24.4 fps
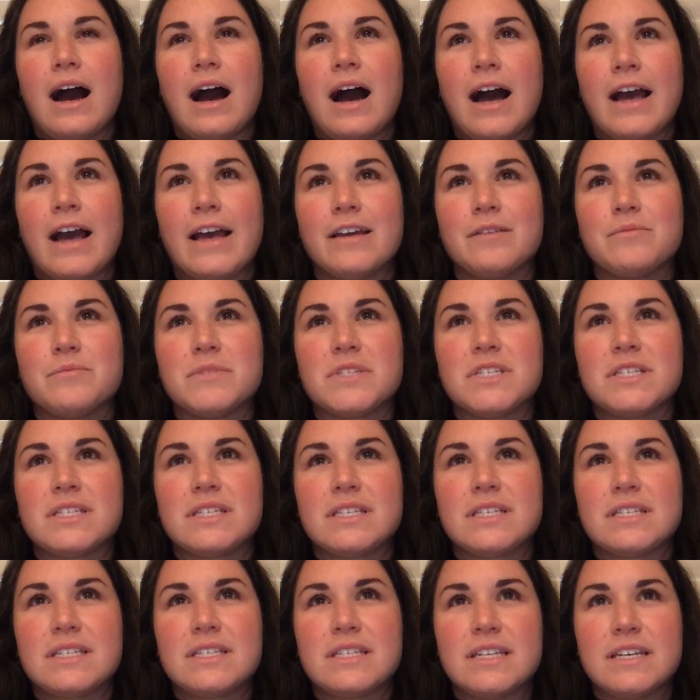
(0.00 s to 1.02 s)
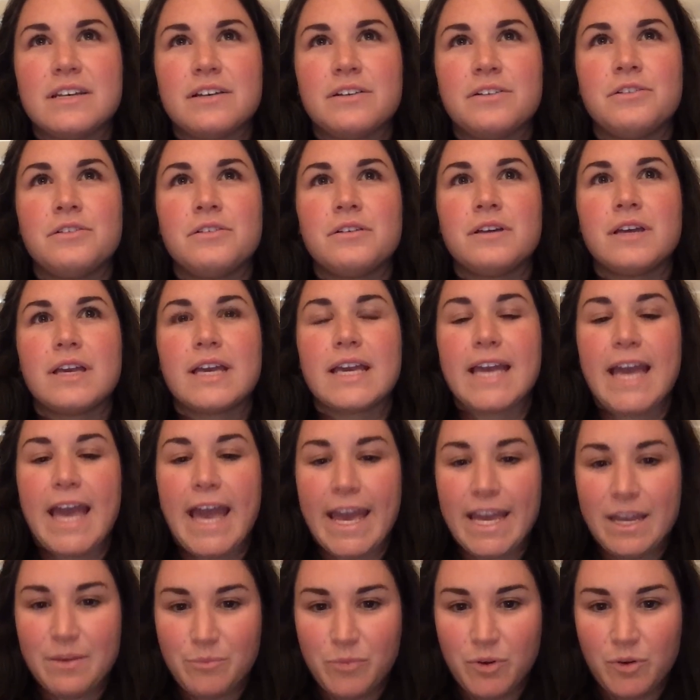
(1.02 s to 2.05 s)
I am still
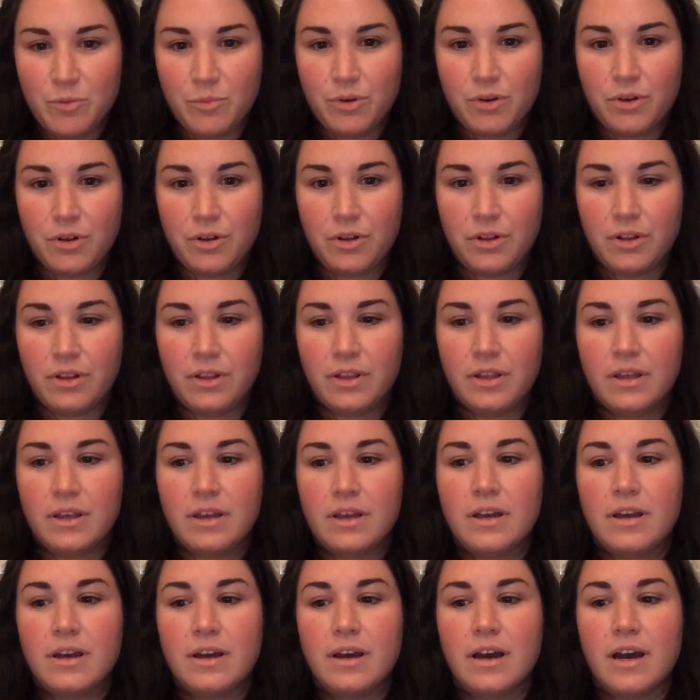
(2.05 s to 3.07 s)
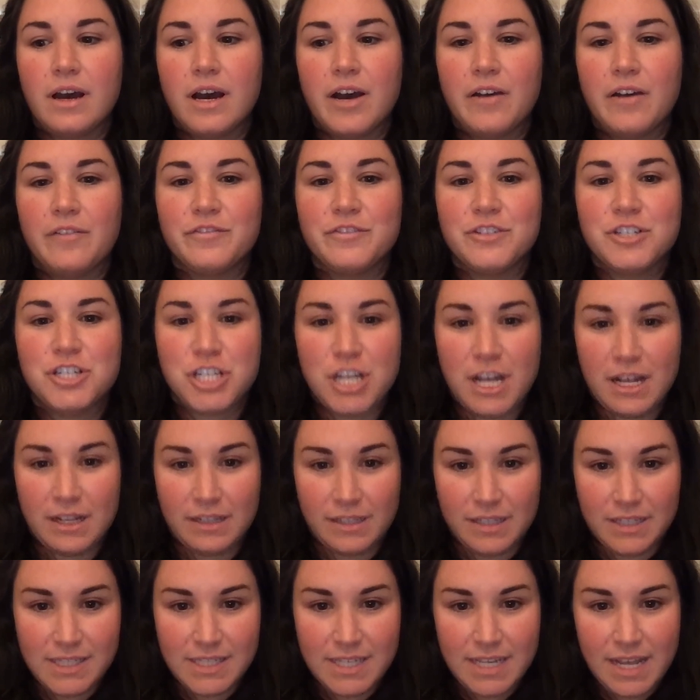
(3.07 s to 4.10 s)
capable of
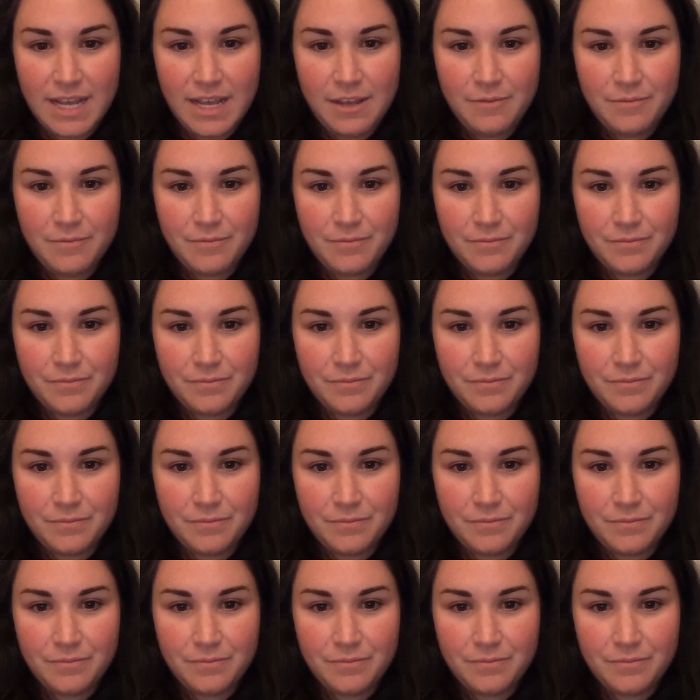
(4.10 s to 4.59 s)
jealousy,